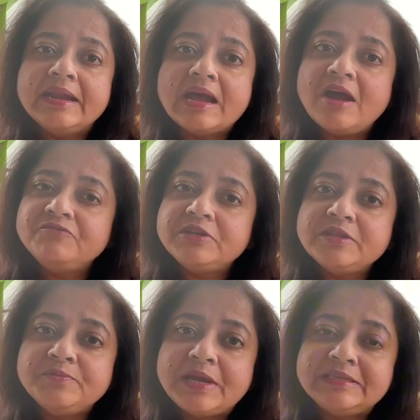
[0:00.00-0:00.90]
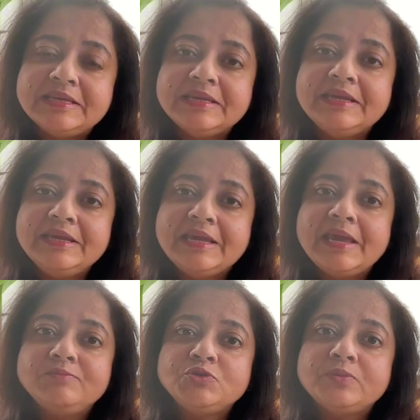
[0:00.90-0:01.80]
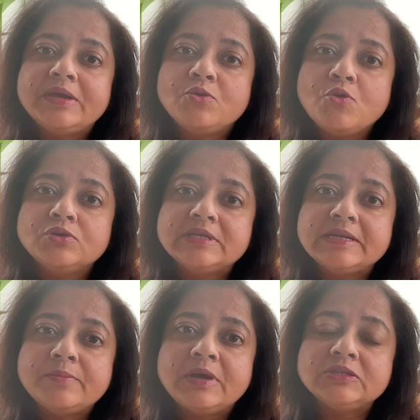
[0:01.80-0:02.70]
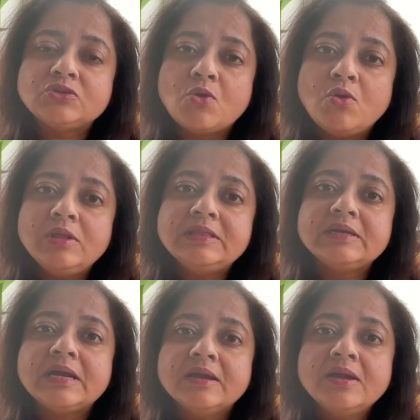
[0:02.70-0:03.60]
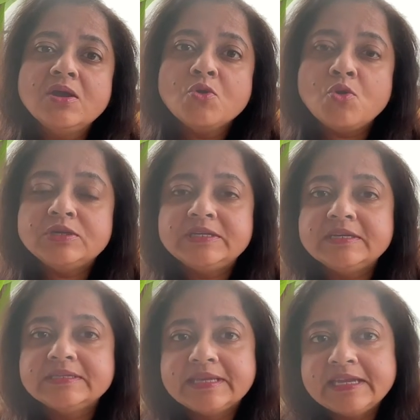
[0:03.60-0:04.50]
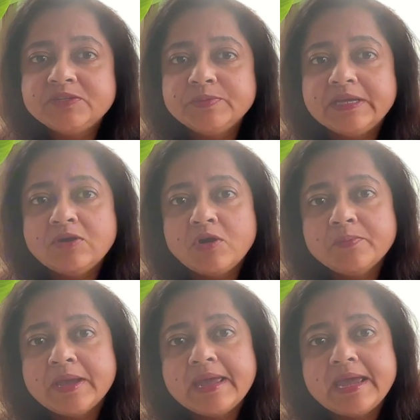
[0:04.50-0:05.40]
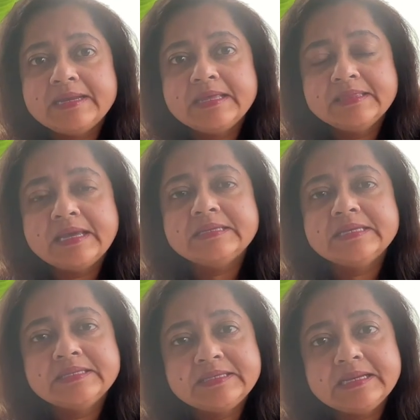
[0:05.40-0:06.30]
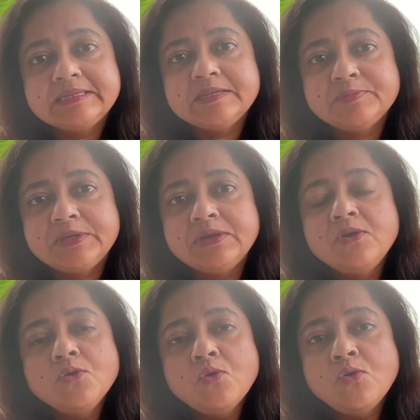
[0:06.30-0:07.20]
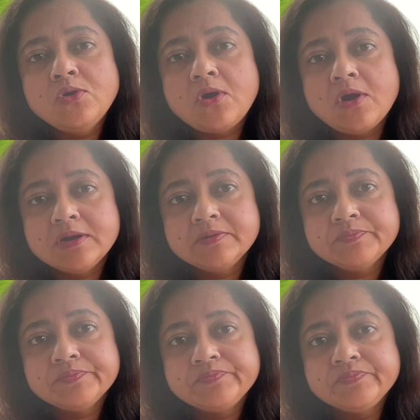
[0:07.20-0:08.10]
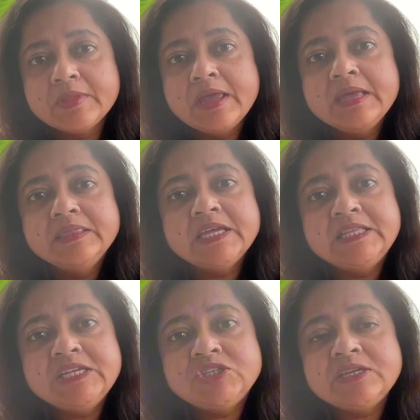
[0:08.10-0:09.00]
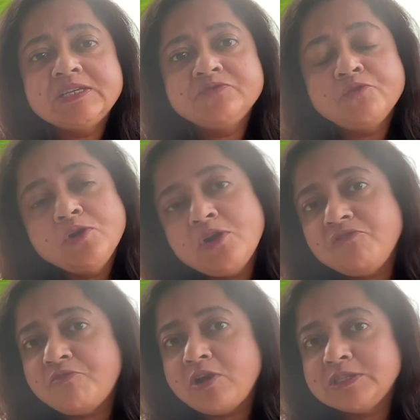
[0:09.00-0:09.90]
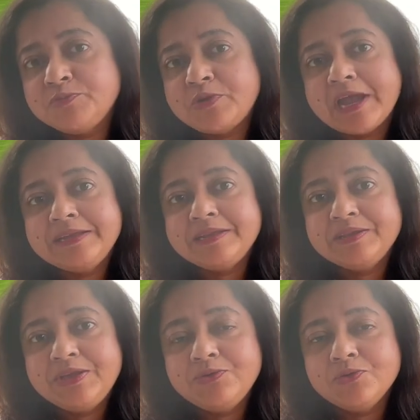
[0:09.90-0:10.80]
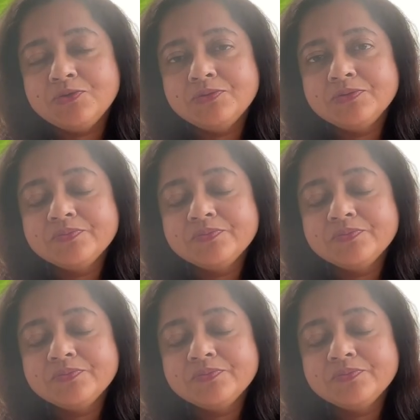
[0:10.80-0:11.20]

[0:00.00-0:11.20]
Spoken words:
after the blessing, he came to my court and amongst all the courtiers kicked me on my head and thus insulted me. O Lord, Dadhichi is full of false pride and ego.